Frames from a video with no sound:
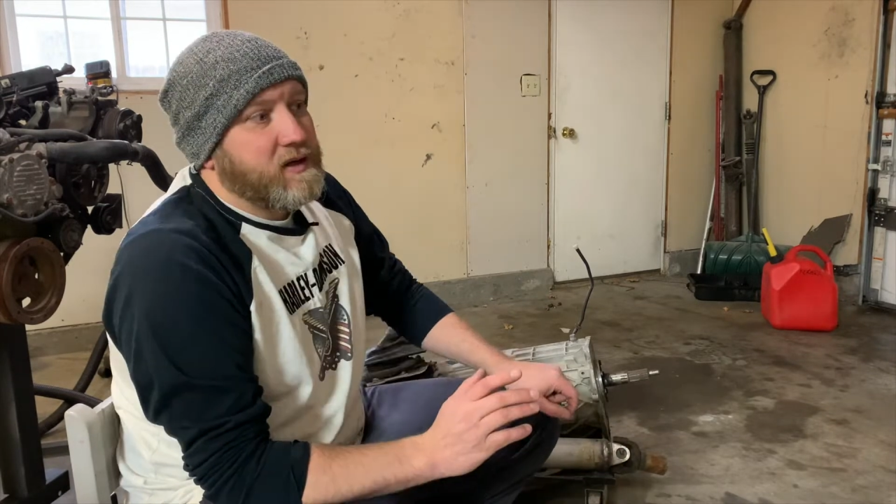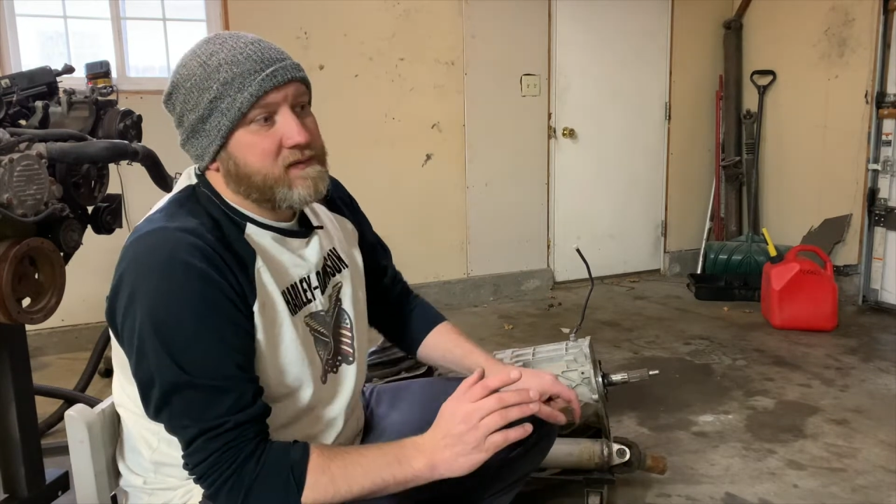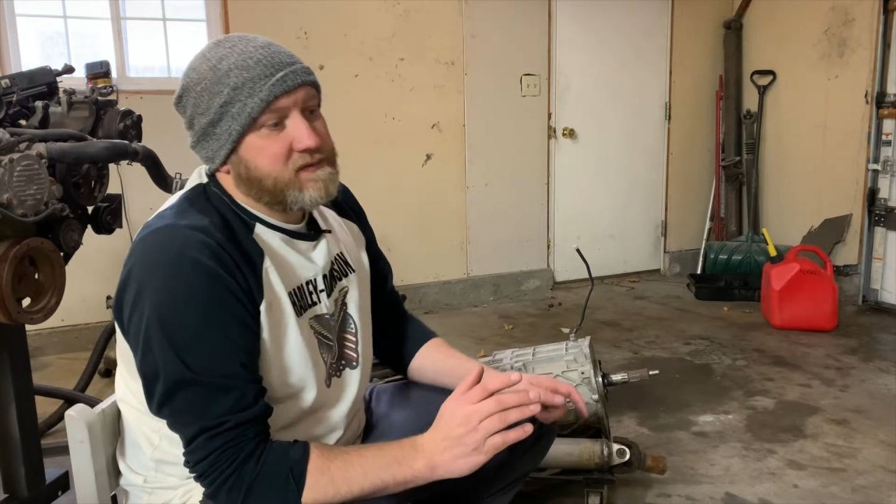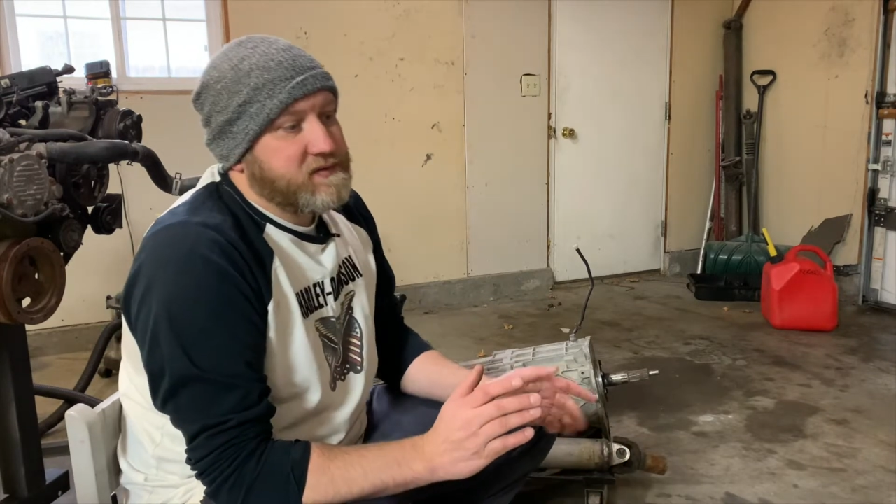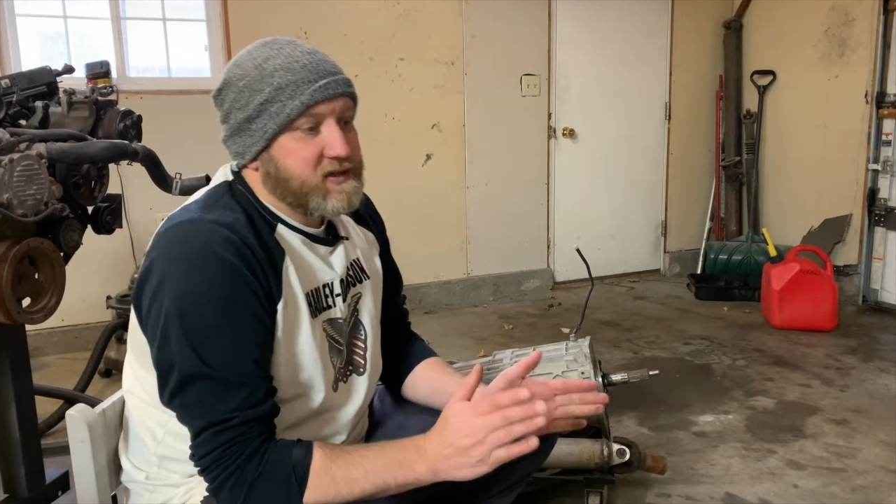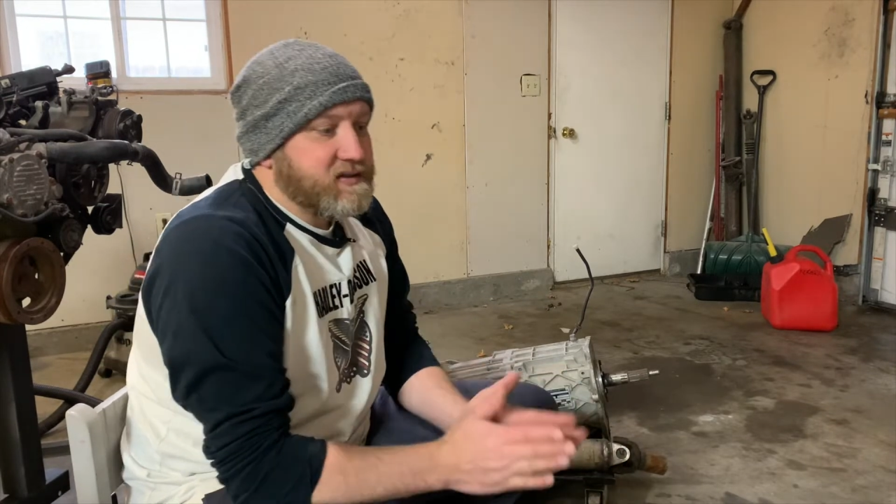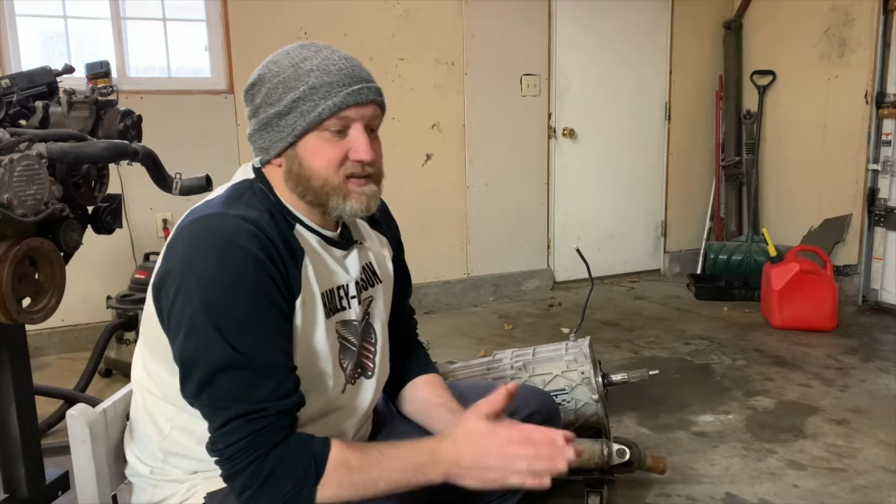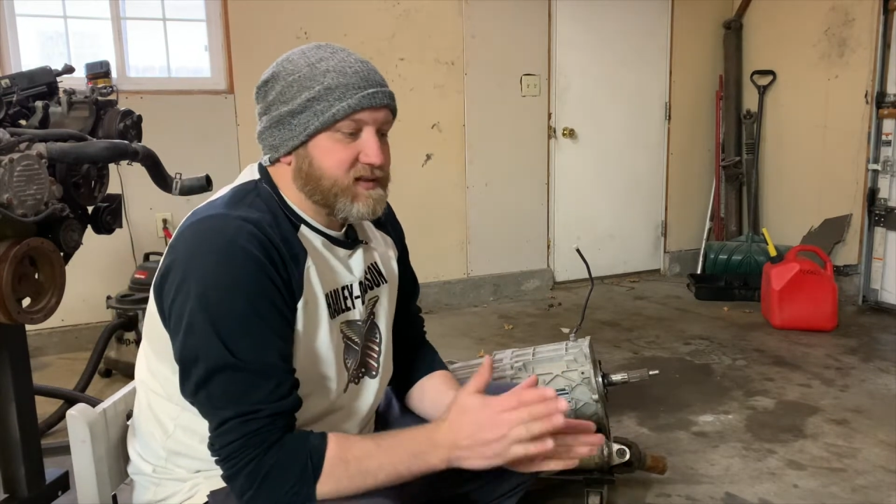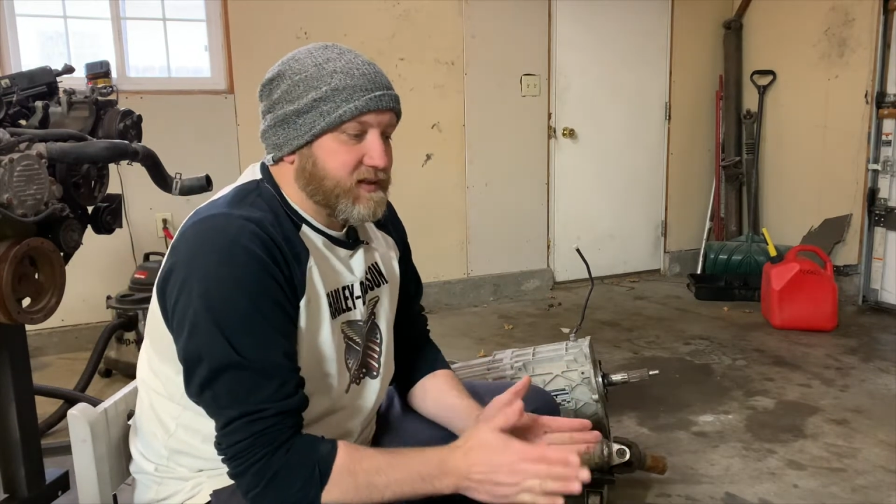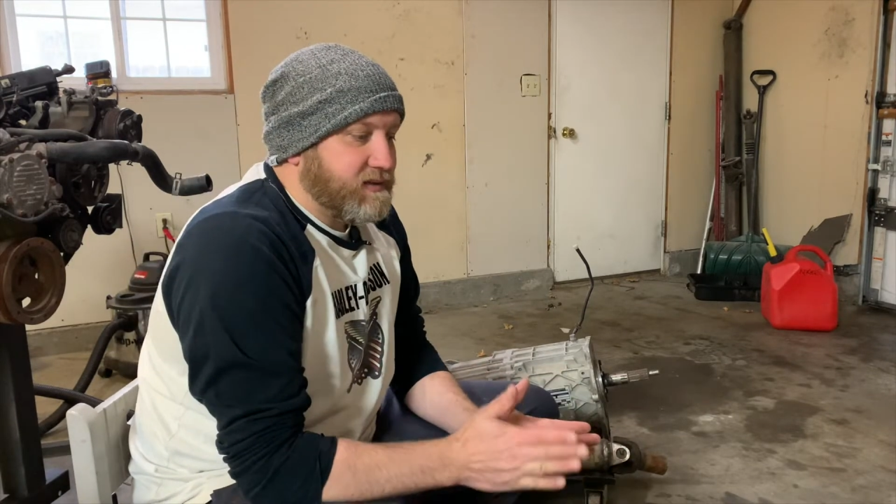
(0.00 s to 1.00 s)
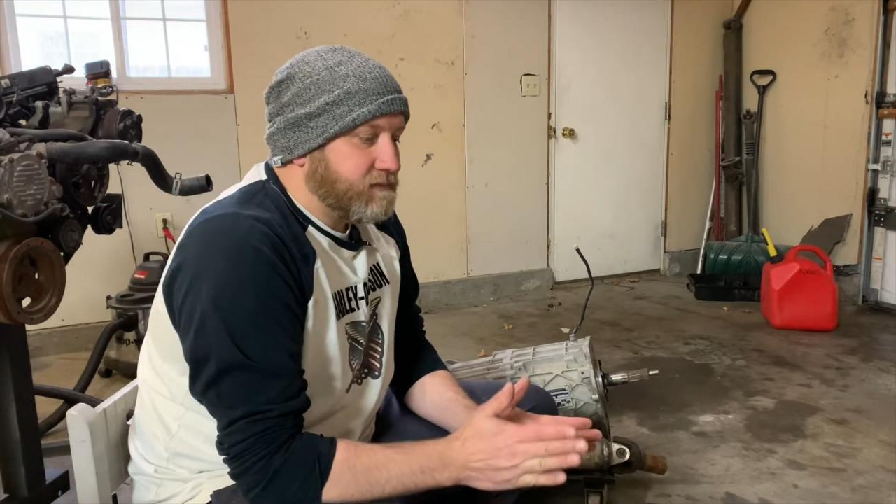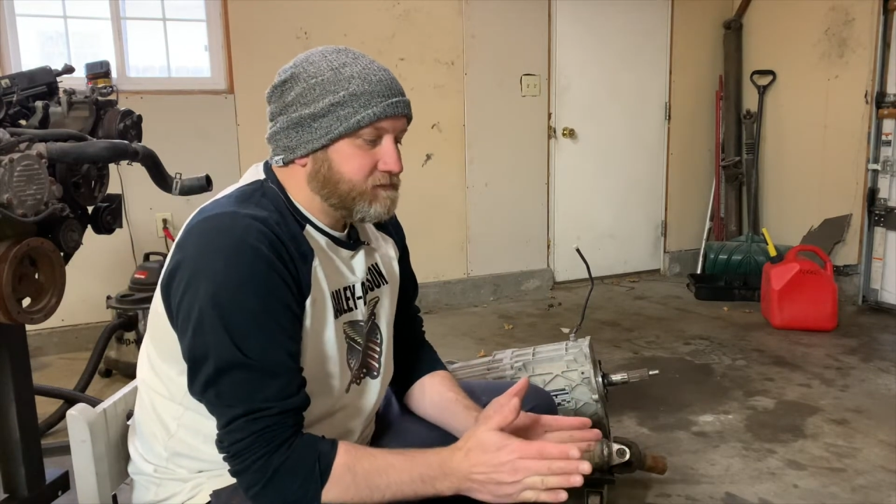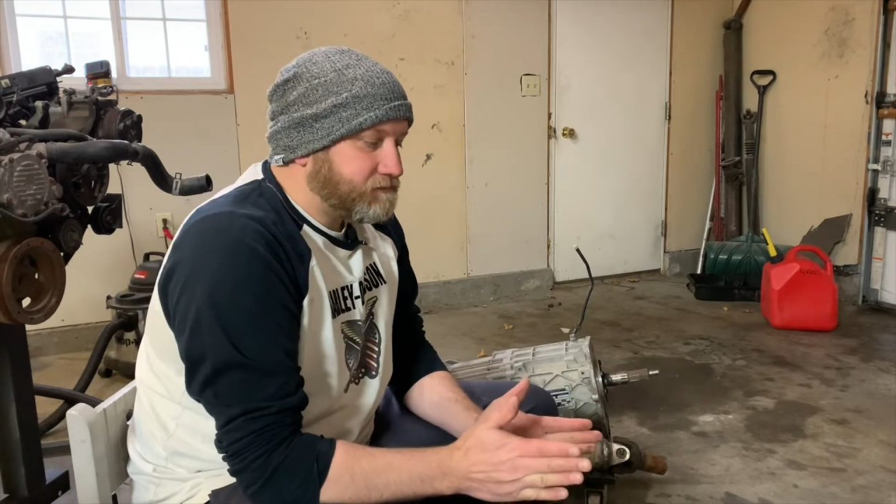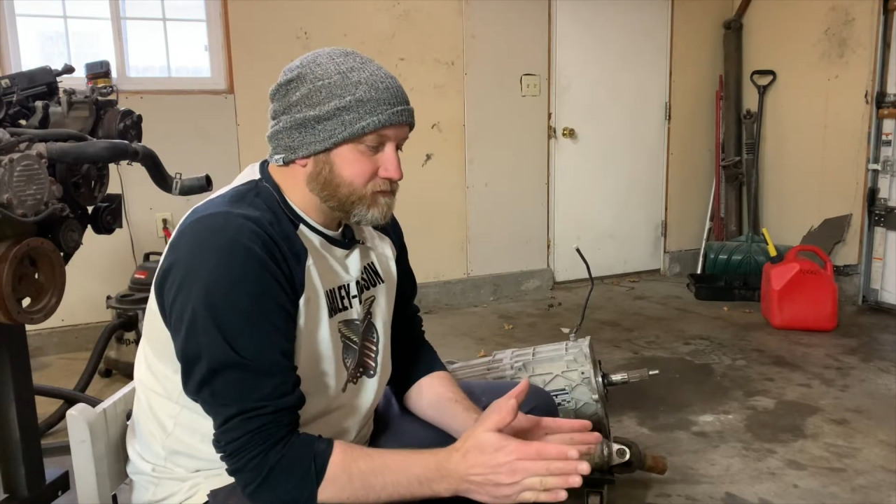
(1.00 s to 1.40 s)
Since then,